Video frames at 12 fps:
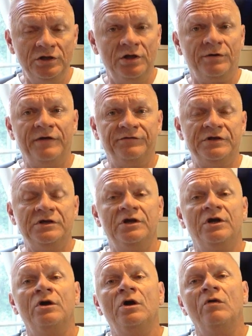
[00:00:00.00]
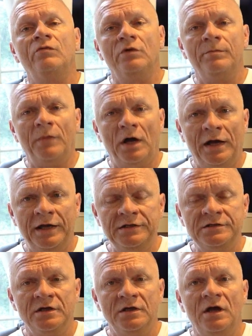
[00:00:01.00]
year after year,
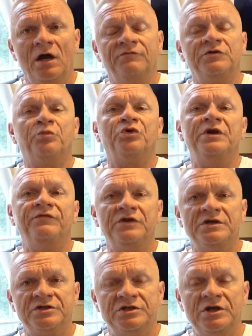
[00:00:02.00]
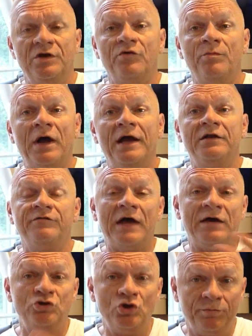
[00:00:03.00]
remind of the previous year, remind of
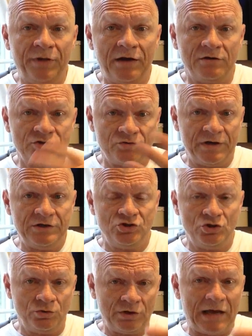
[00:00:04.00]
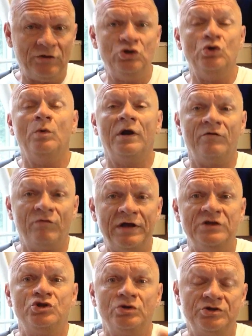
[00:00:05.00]
how your parents raised you and how you want to
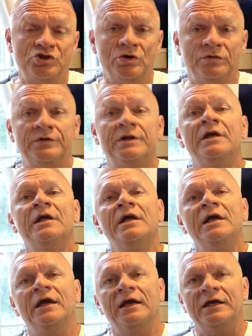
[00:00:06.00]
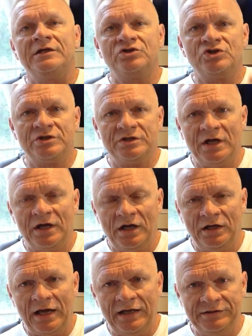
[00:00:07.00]
raise your children,
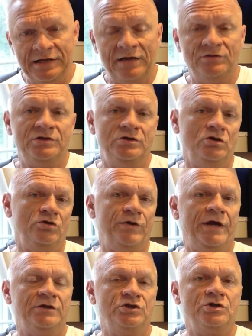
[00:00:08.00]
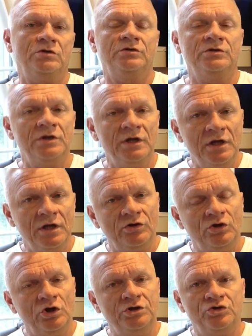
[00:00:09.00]
and down to your grandchildren.
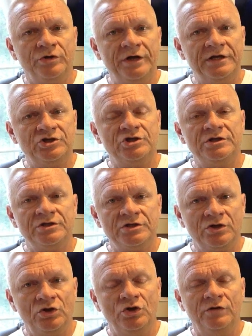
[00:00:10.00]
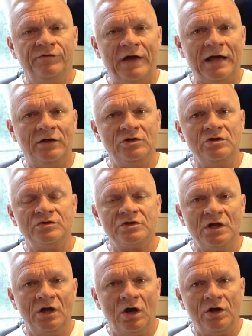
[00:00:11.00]
Good traditions, good
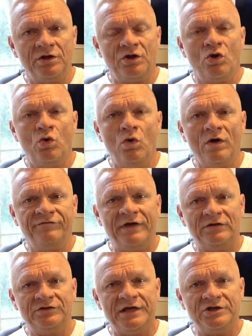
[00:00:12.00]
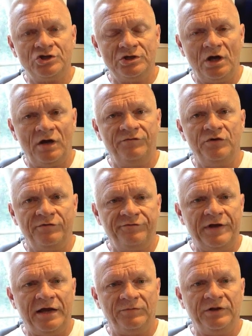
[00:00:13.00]
values are the core foundation of your
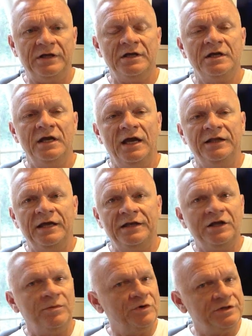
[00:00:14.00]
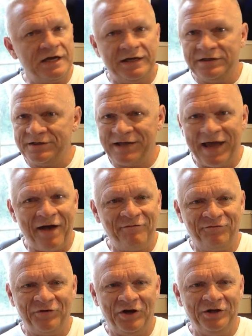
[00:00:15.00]
family. And then number 10 is have
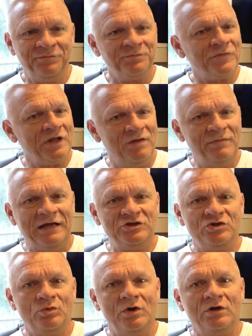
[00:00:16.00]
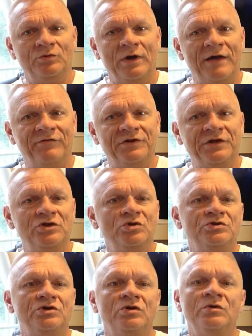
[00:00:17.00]
fun. Imagine a world where everything you
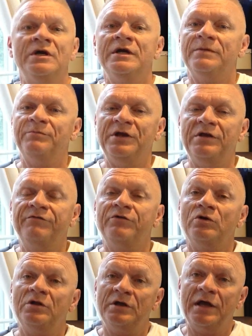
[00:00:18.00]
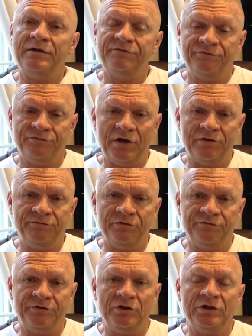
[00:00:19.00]
do, meaningful and
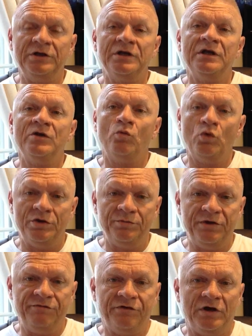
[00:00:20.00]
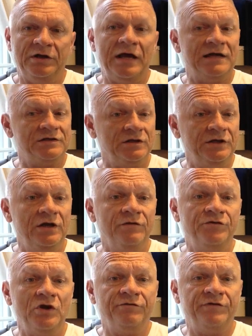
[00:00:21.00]
fulfilling, wouldn't be fun. As the leader
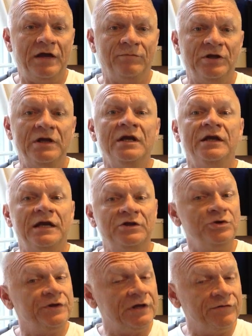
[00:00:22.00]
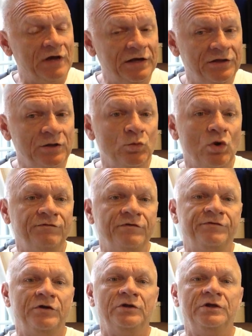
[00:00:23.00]
of your family, can you think of anything more
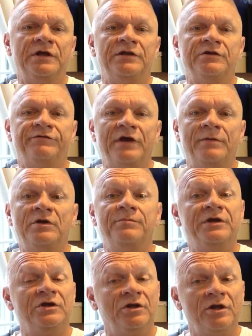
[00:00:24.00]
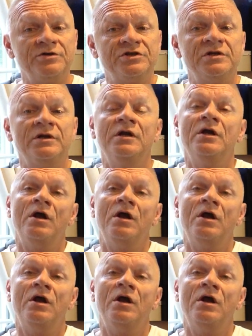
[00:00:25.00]
fulfilling than your family being closer,